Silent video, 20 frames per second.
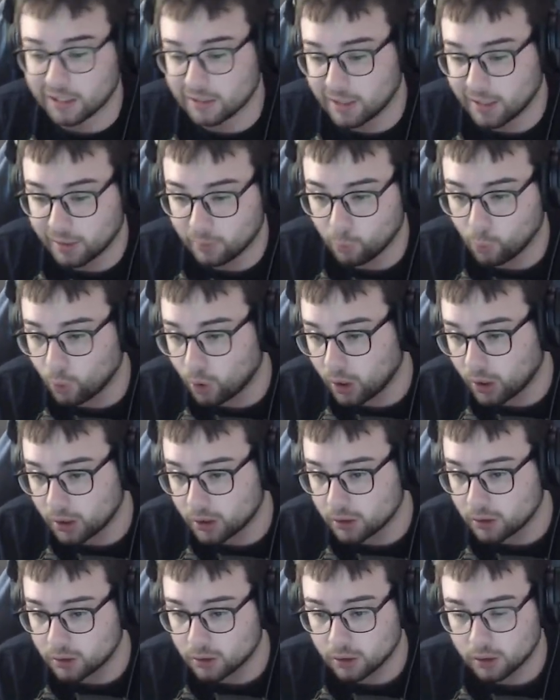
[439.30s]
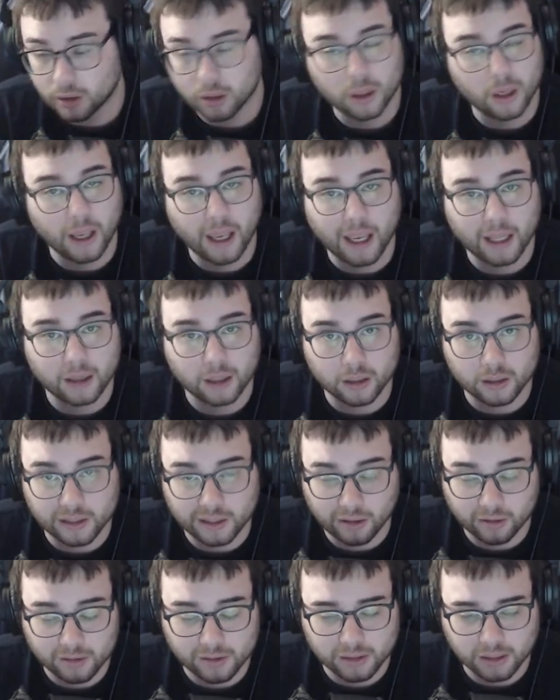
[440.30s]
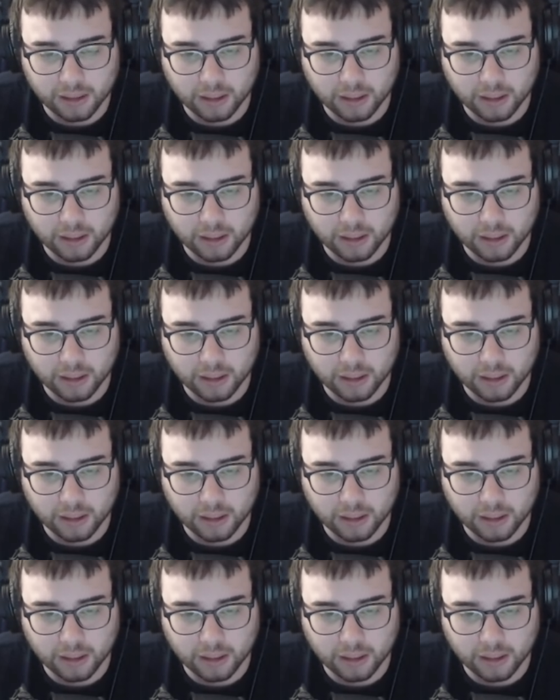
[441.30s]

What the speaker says: Light 1 and the DLC